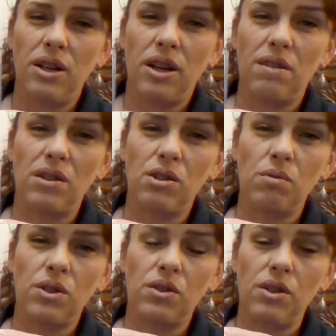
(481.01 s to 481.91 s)
And this
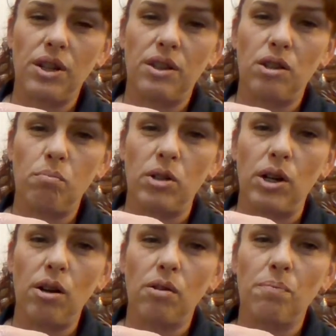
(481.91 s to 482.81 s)
was in the
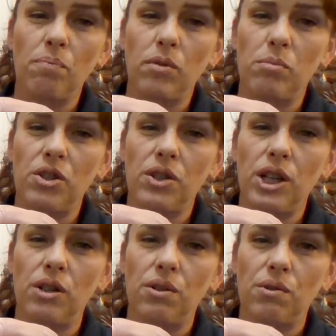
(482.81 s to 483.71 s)
book.
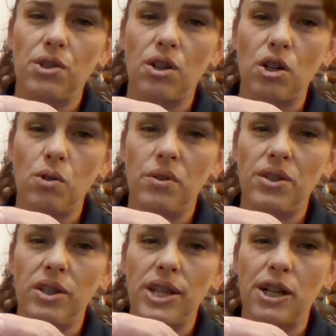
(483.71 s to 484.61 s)
Mosquito starts with
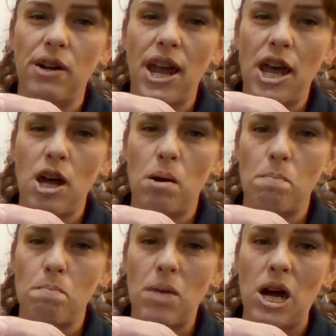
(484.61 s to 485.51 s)
the letter M.